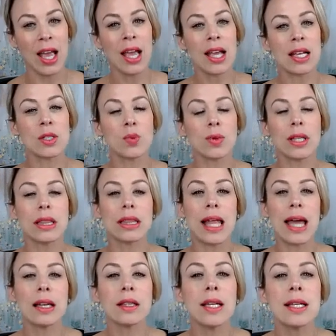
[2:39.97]
is
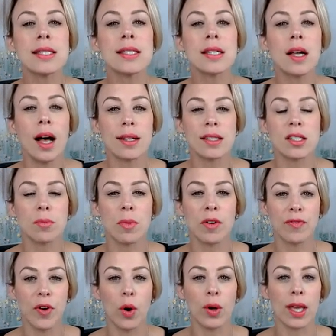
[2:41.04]
relentless customer
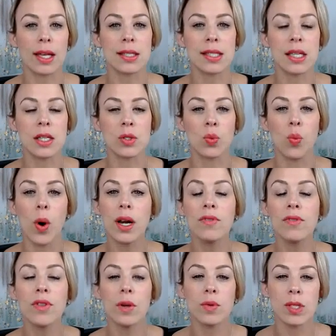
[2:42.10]
focus is one
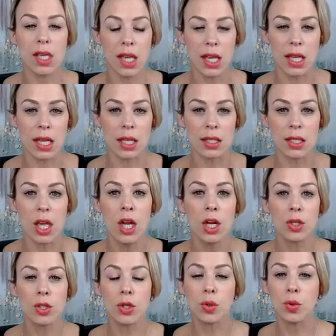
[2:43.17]
of those keys
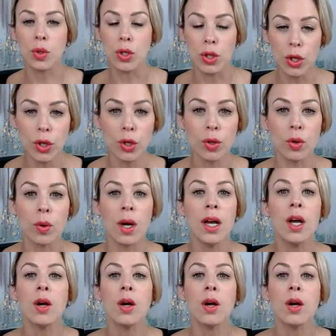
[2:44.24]
to you